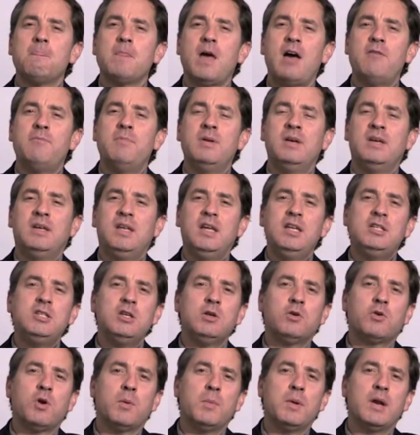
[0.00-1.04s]
I've been
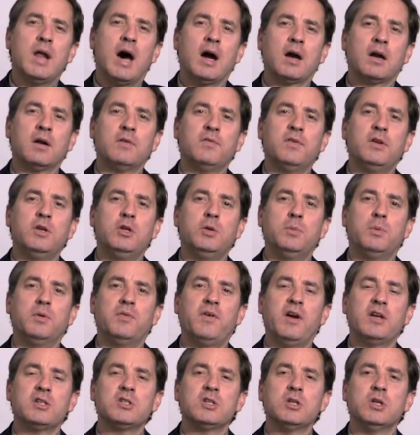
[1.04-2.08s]
teaching chromatography to
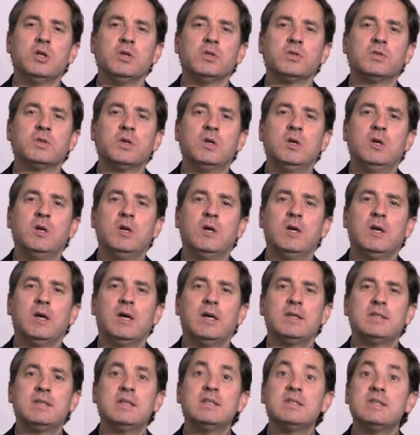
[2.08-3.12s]
professionals
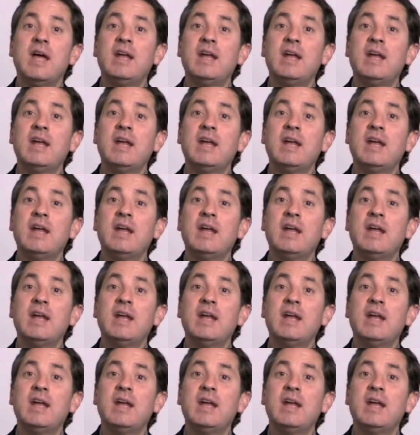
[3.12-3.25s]
since